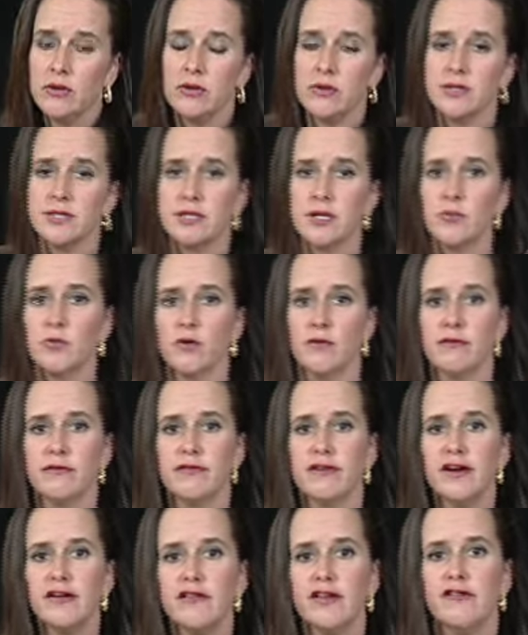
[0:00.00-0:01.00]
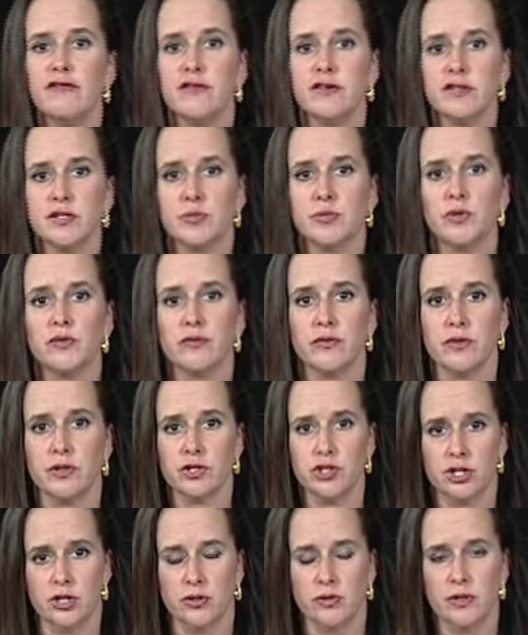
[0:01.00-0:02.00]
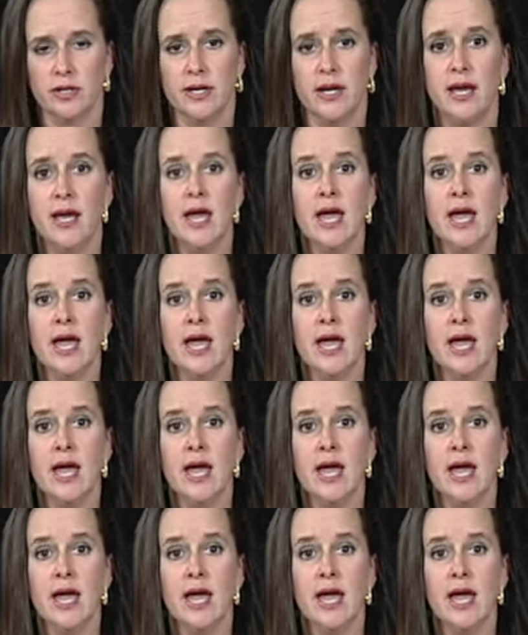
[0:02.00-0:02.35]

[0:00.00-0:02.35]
or somewhere very visible for the children.